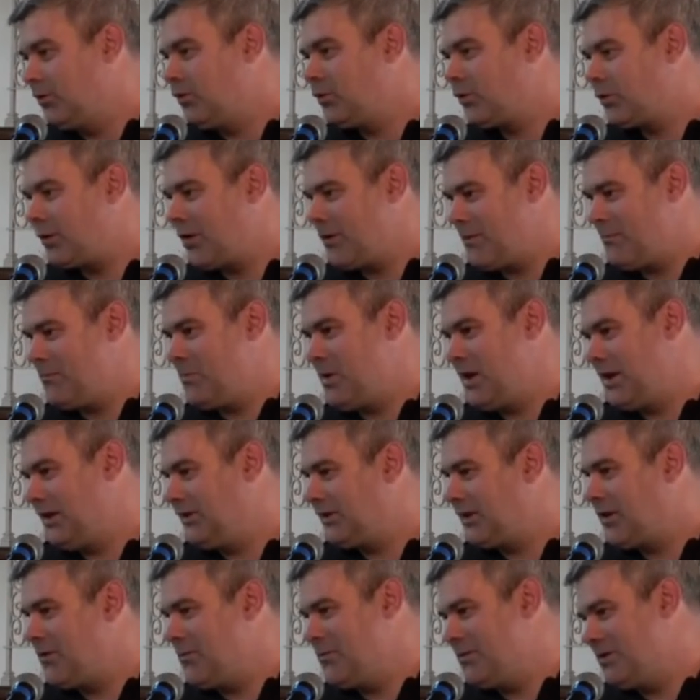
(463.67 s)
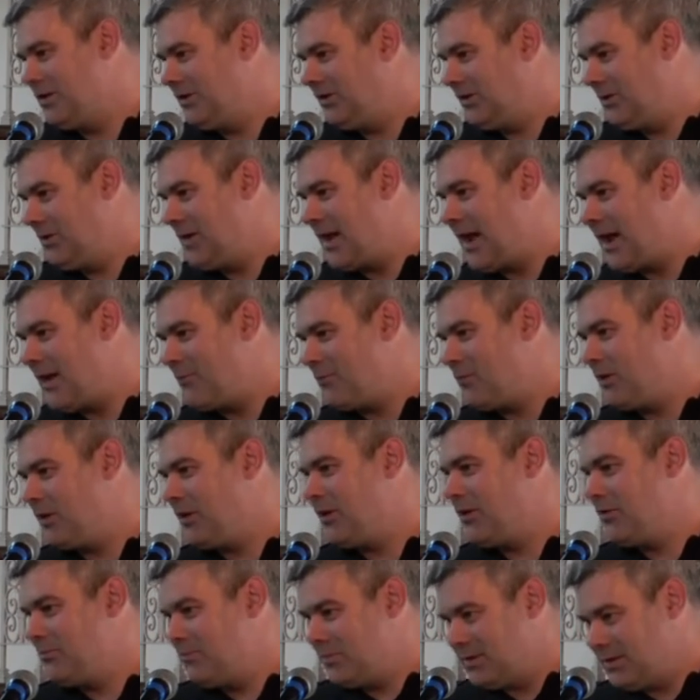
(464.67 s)
try and be as open as you can with
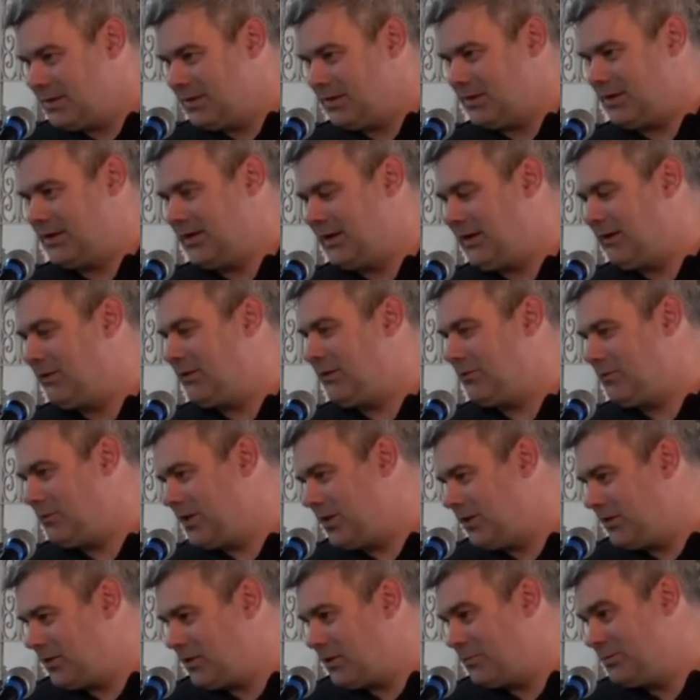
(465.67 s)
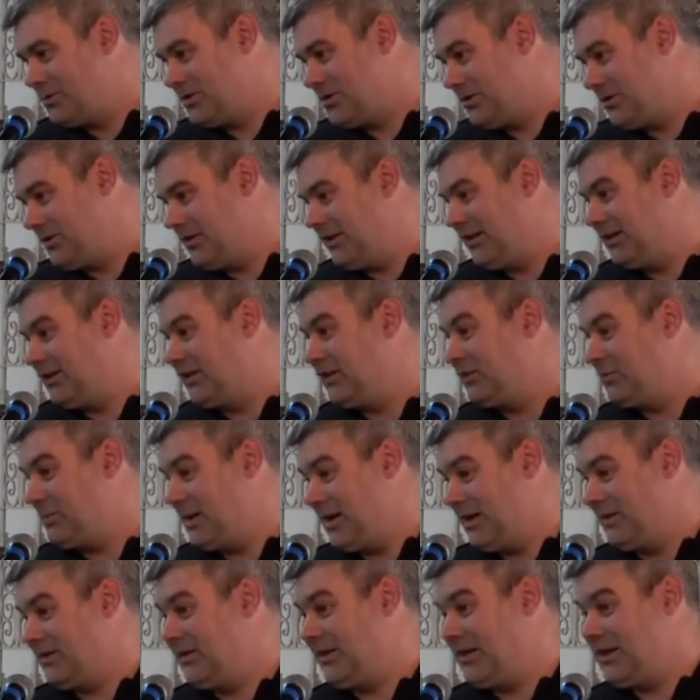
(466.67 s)
them and give them the opportunity to
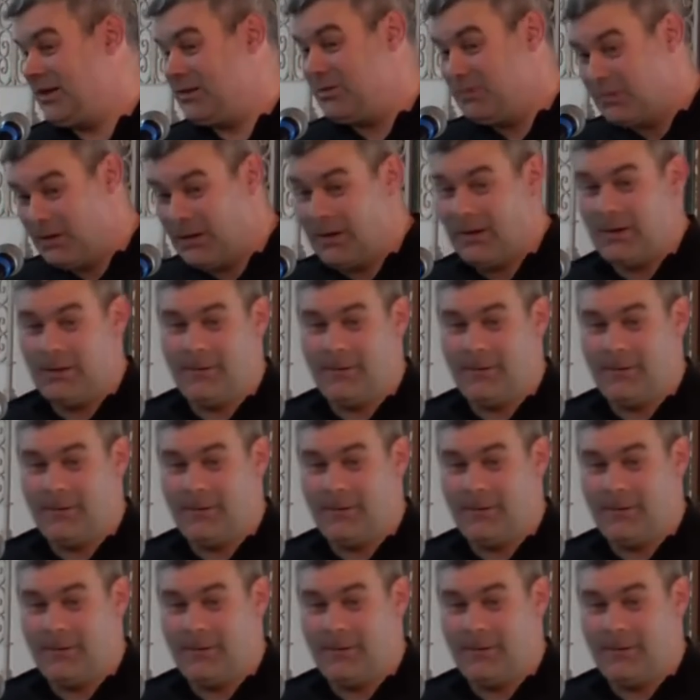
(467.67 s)
speak to you,